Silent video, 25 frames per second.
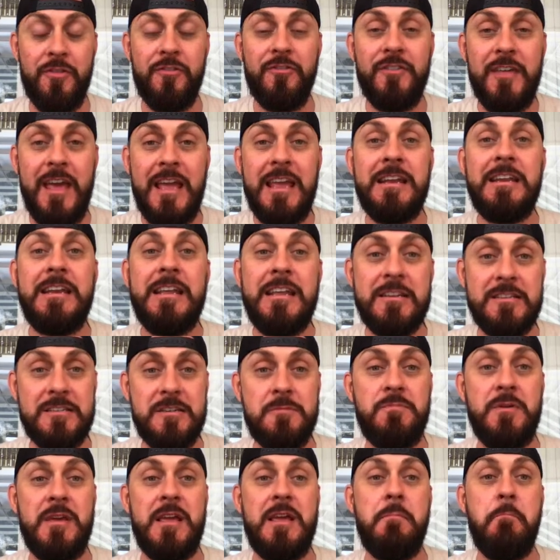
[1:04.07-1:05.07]
they need to
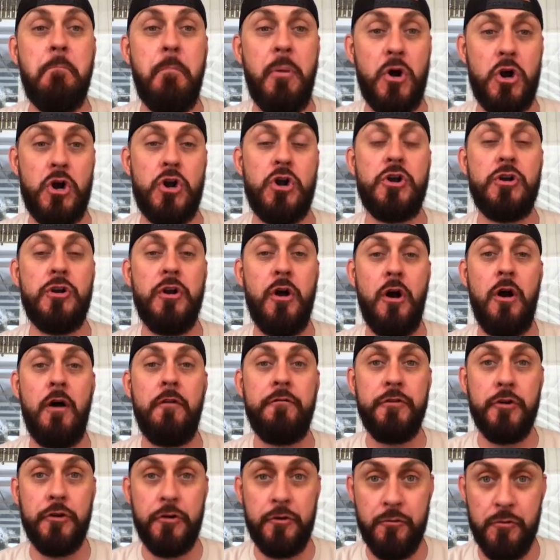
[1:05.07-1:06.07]
be part
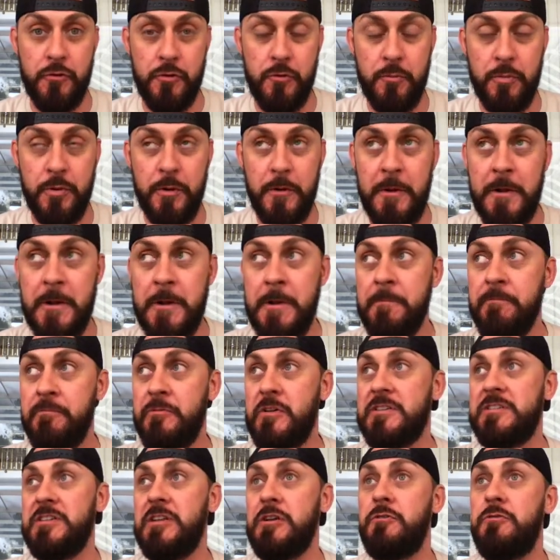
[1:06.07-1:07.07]
of your group.
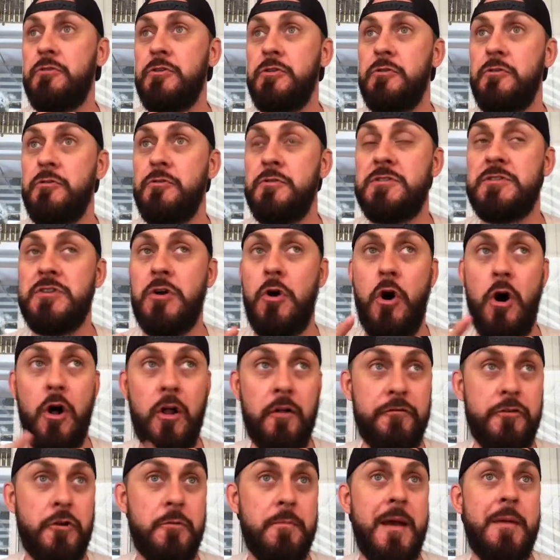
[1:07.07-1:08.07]
This includes all
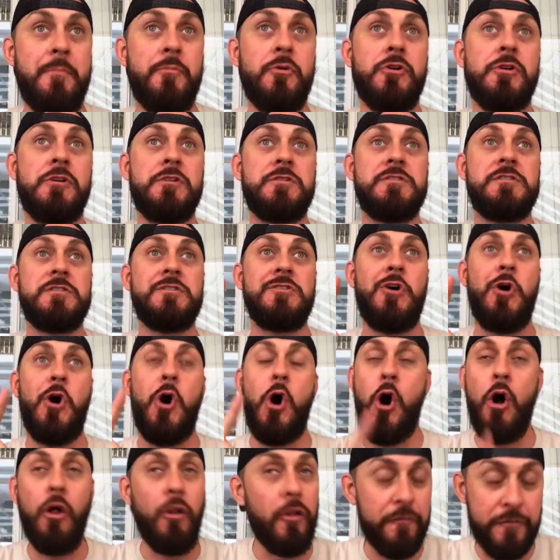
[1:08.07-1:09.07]
of your members,
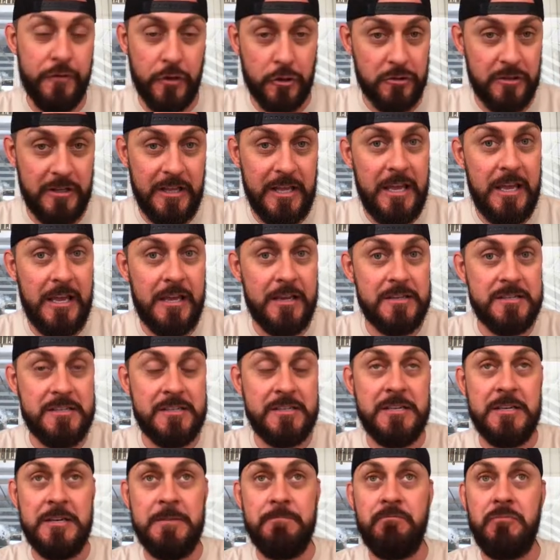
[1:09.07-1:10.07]
all of your
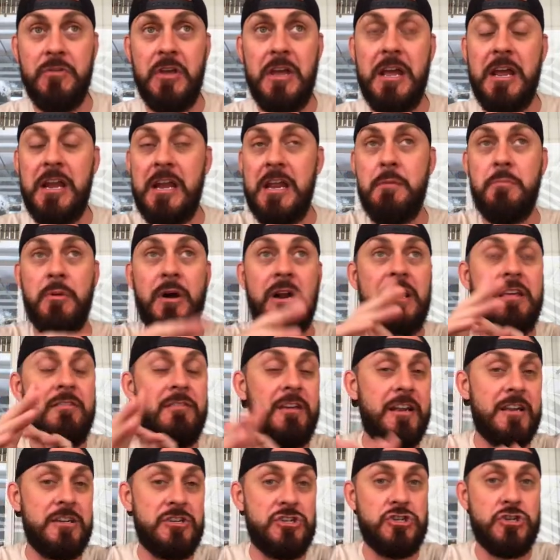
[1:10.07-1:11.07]
leads, anybody
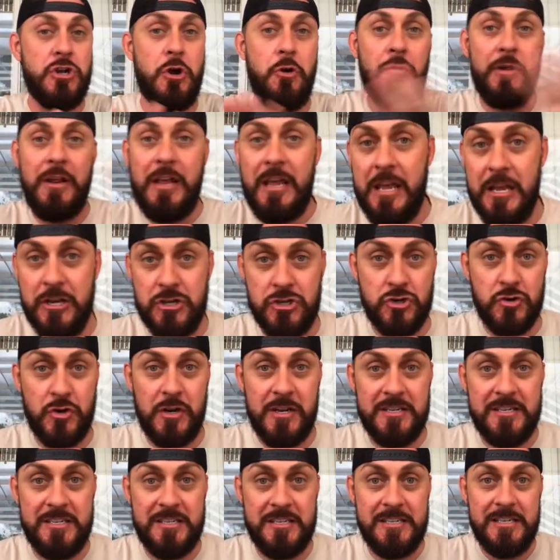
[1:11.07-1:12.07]
that has shown
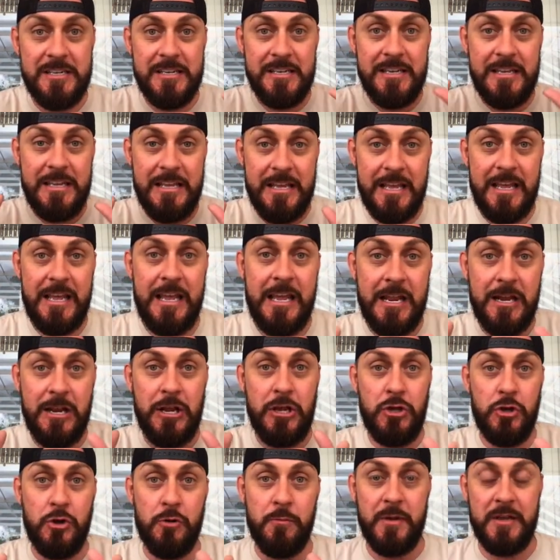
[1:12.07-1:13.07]
interest in
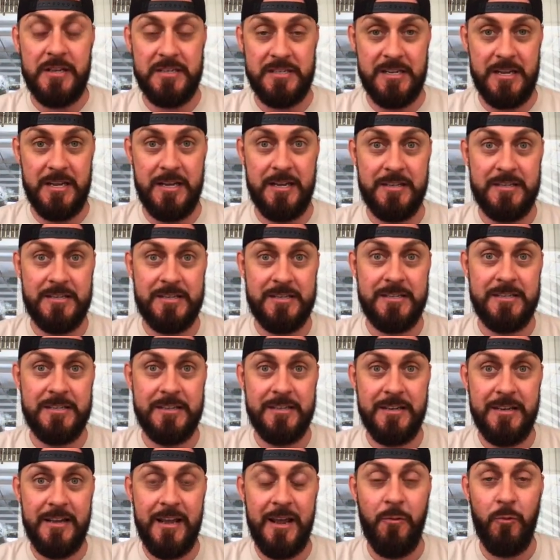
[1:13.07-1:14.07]
your business
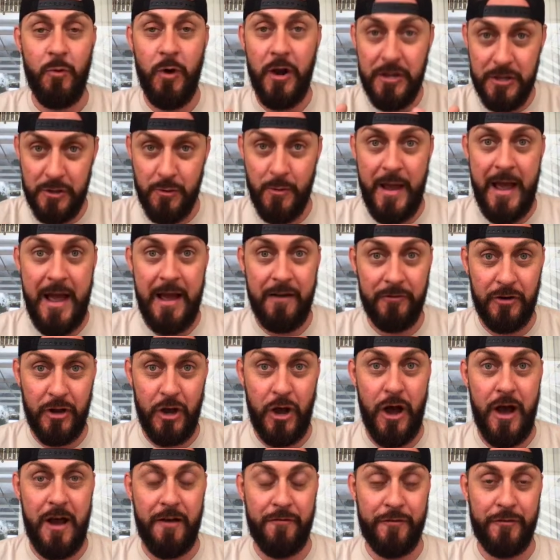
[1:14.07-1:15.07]
and what you have to
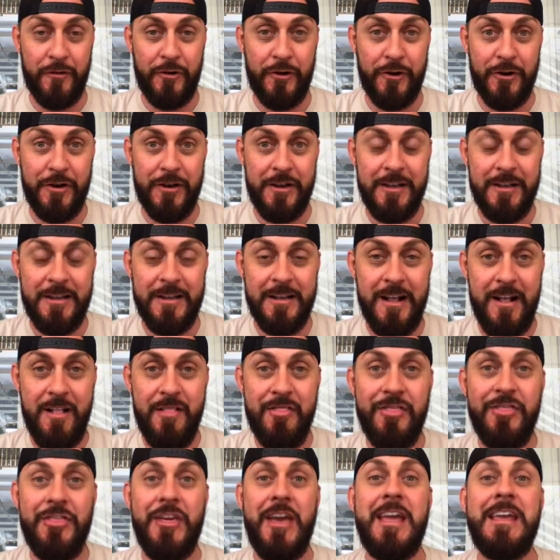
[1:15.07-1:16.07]
offer.
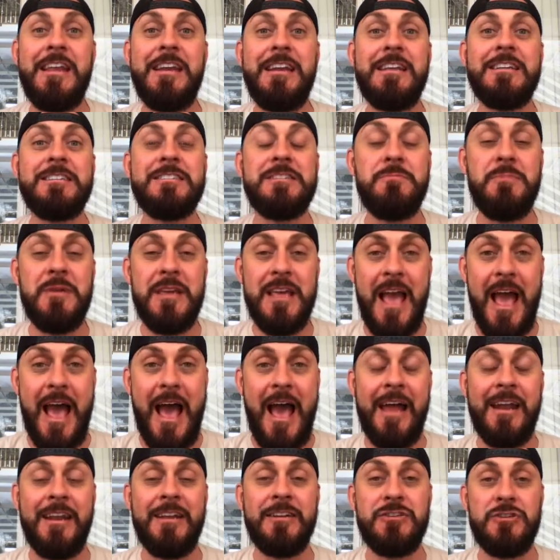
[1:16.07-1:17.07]
They need to be
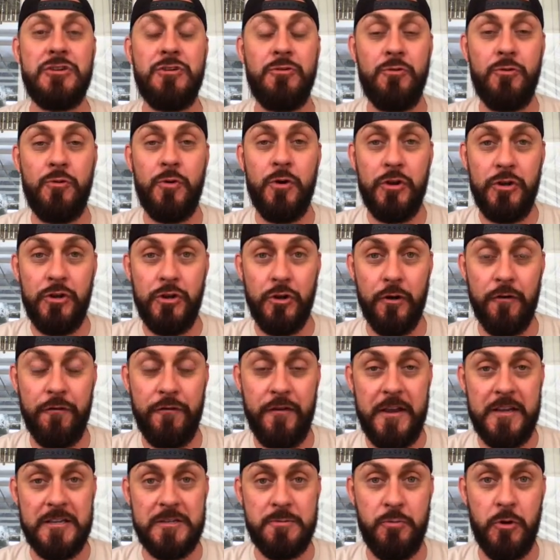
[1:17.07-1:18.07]
added to your
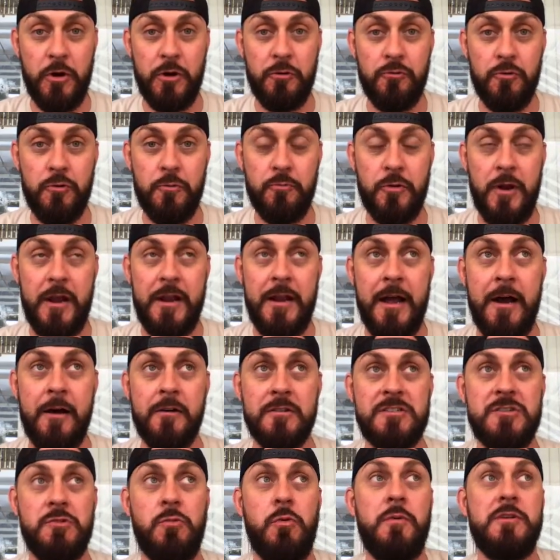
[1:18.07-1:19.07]
Facebook group right now.
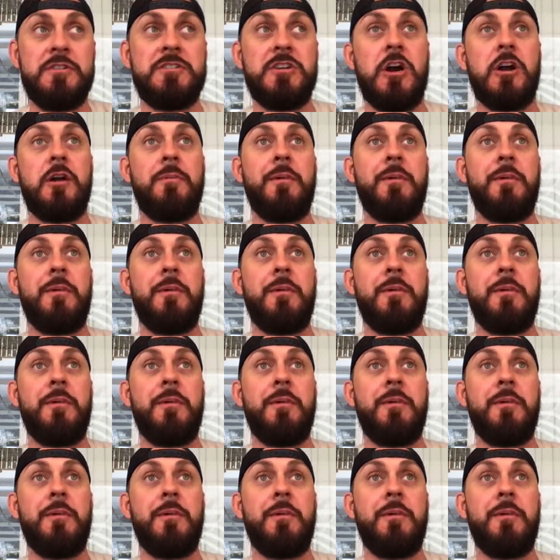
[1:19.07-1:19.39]
So when we talk